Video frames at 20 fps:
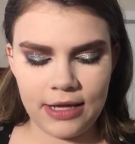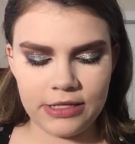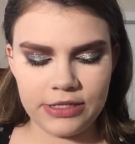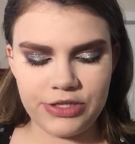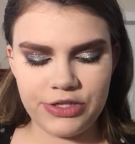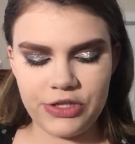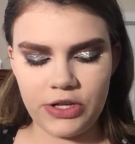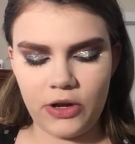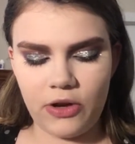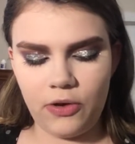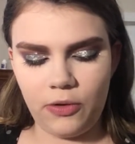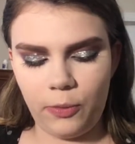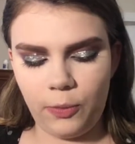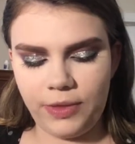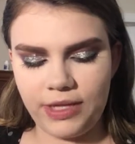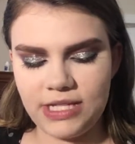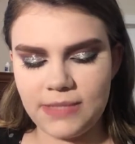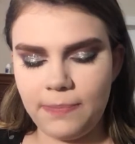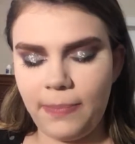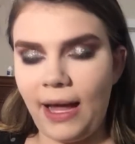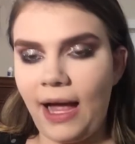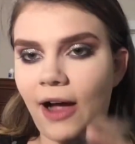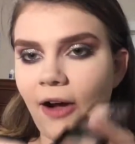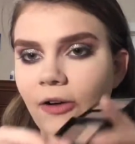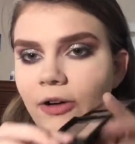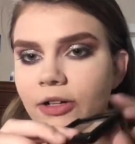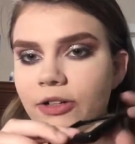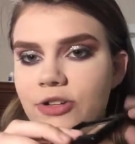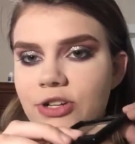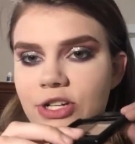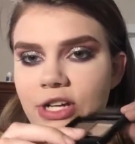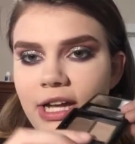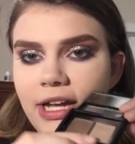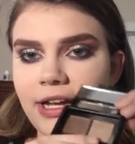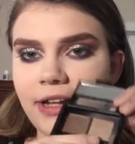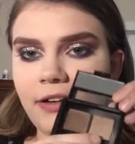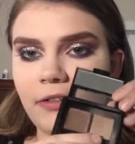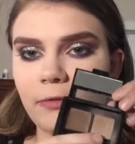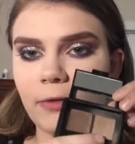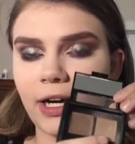so this powder
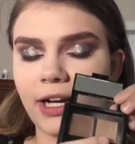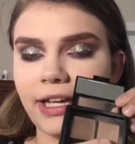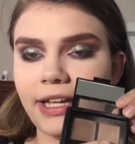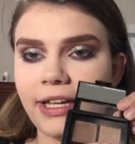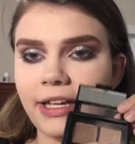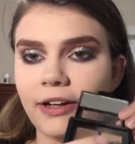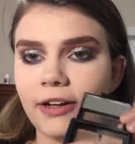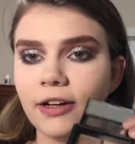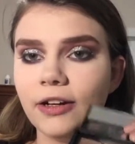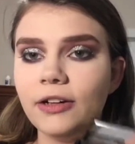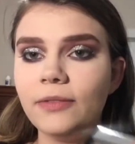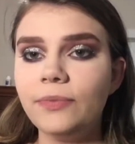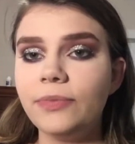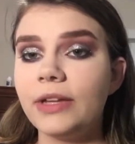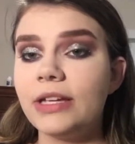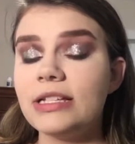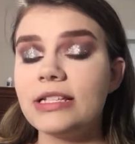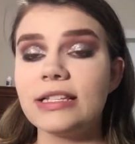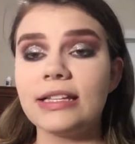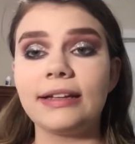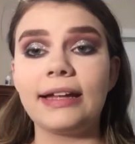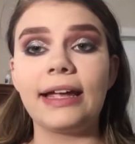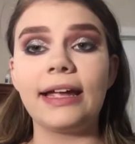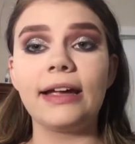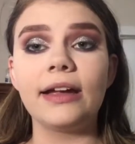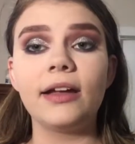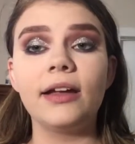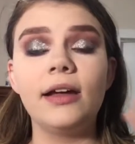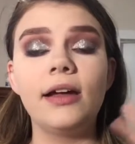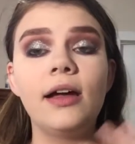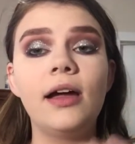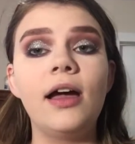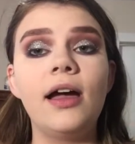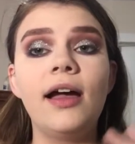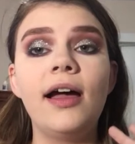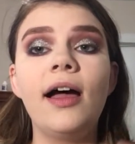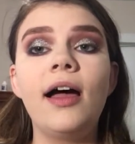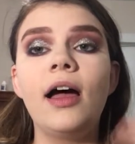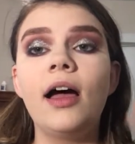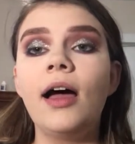shade right here is like
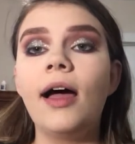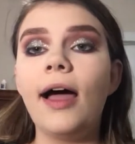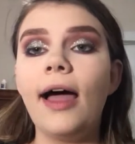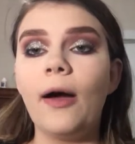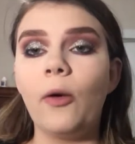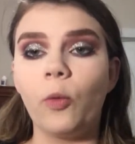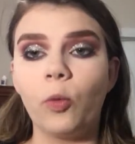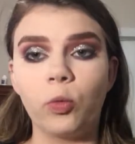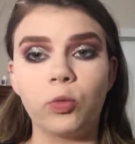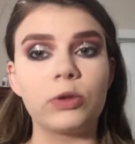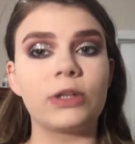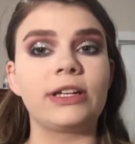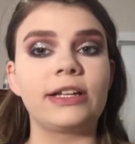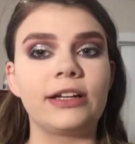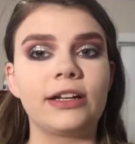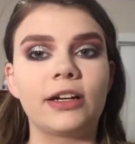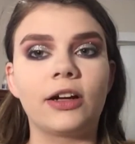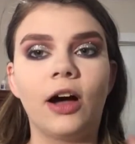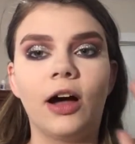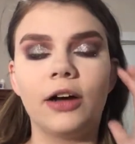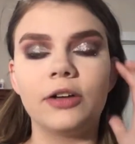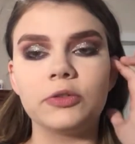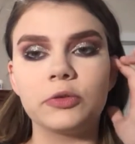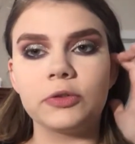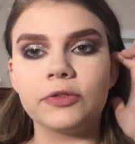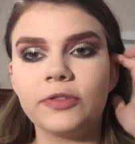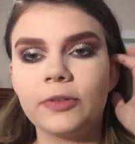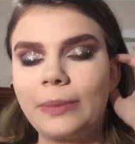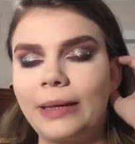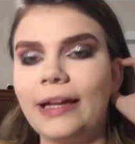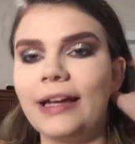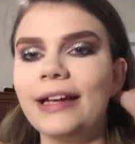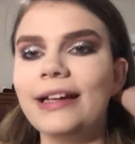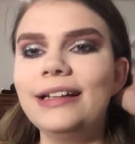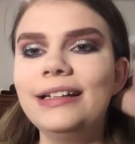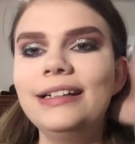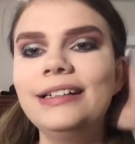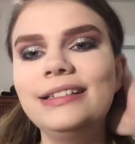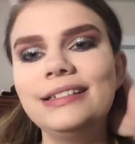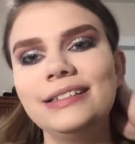a really good contour for
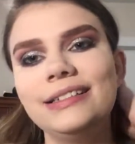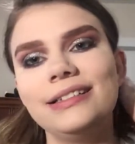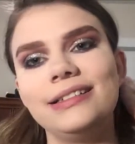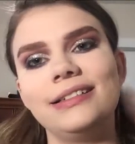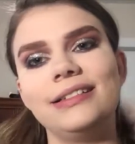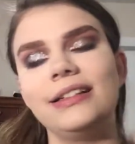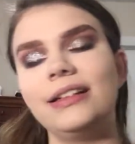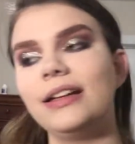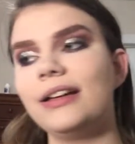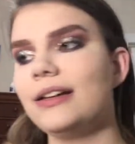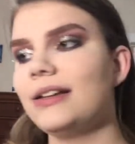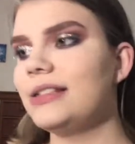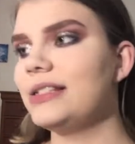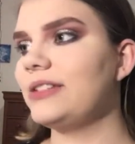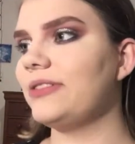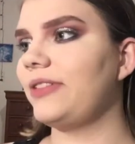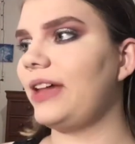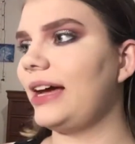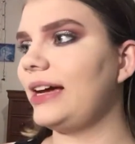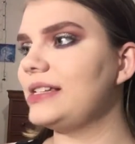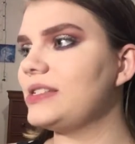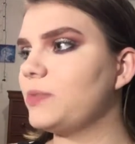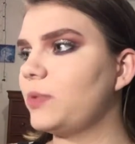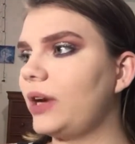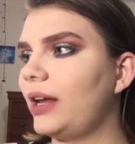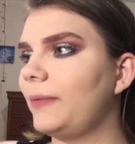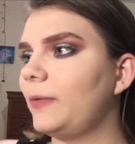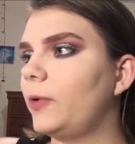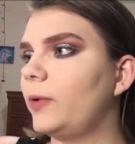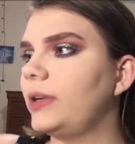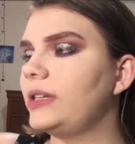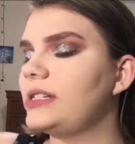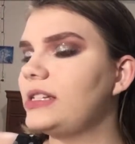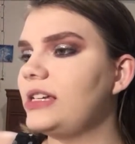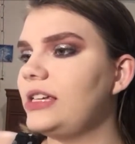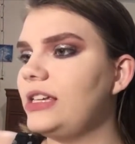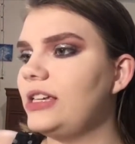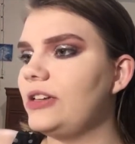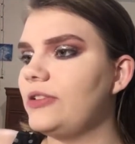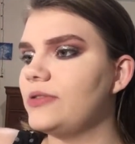me. So that is what I'm going
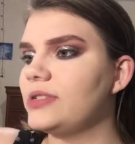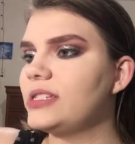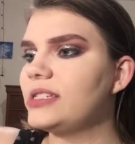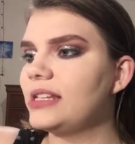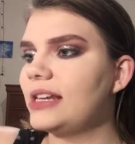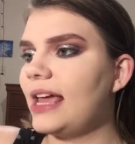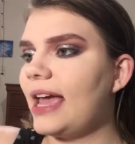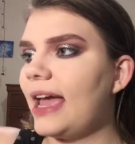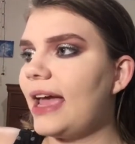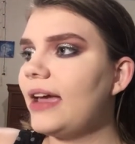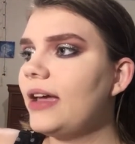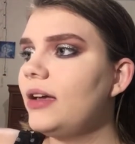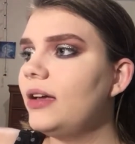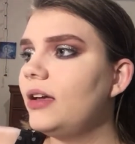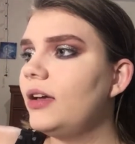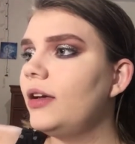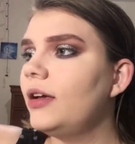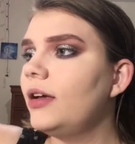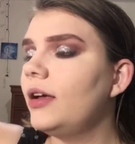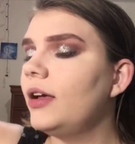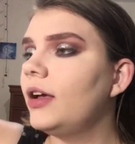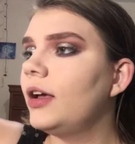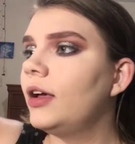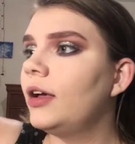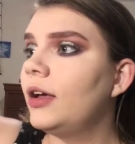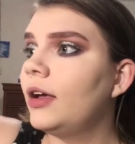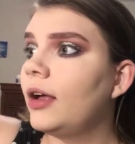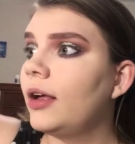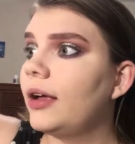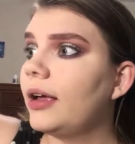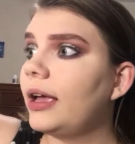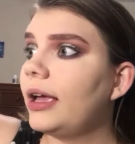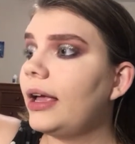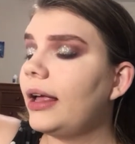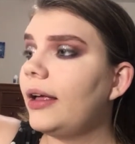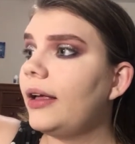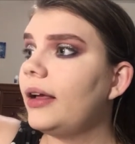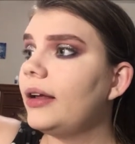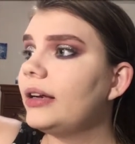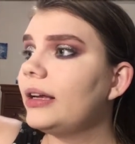to use today.
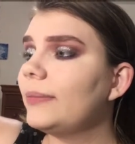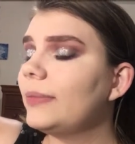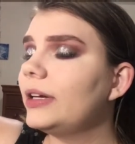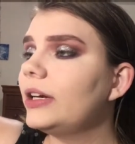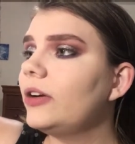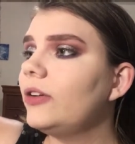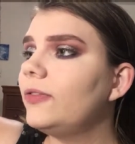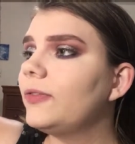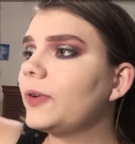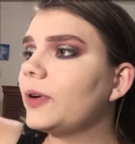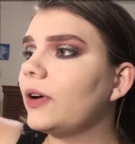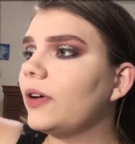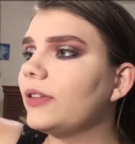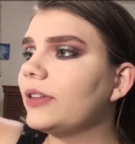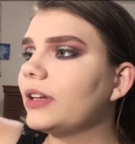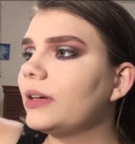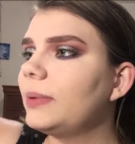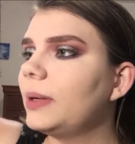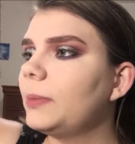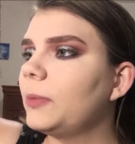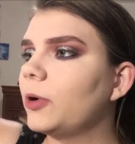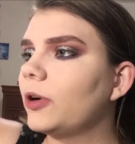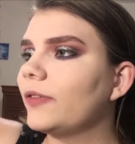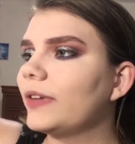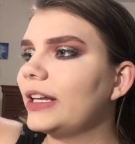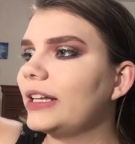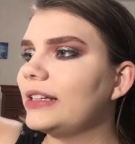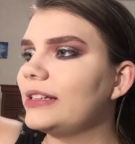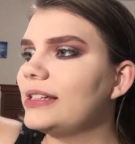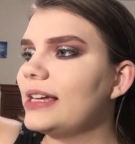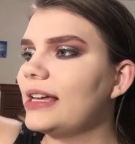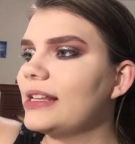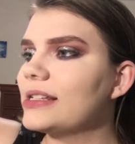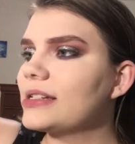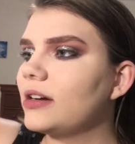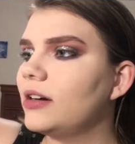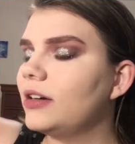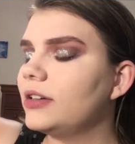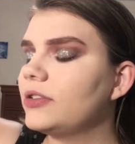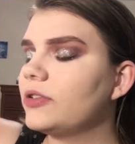And I'm gonna go for a little bit more of an intense
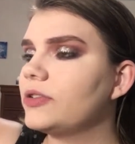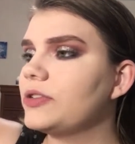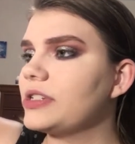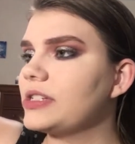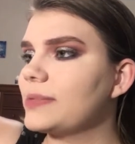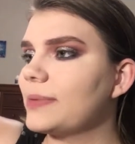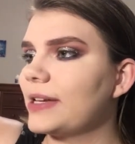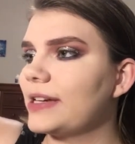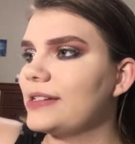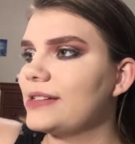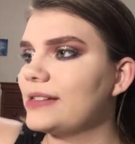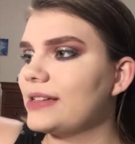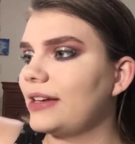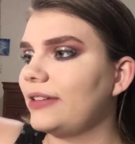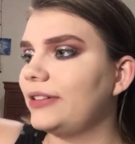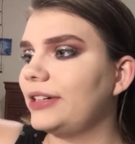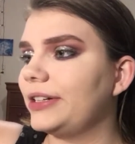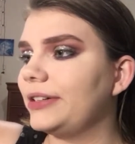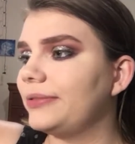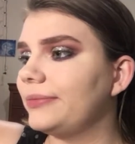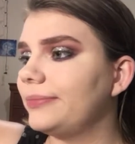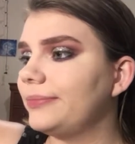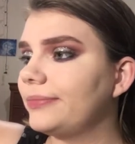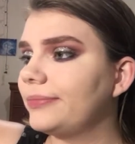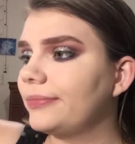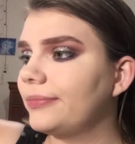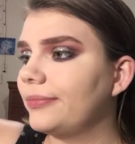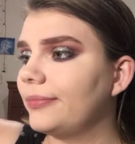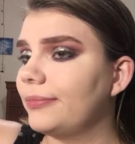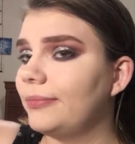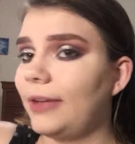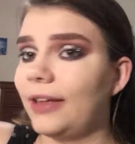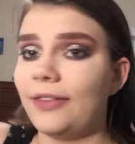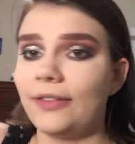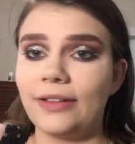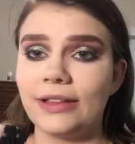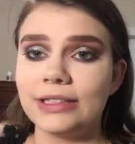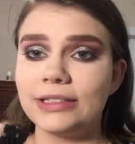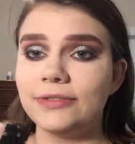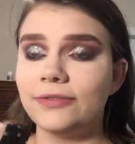contour just because, I don't know, I
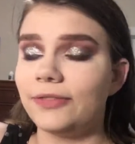think that's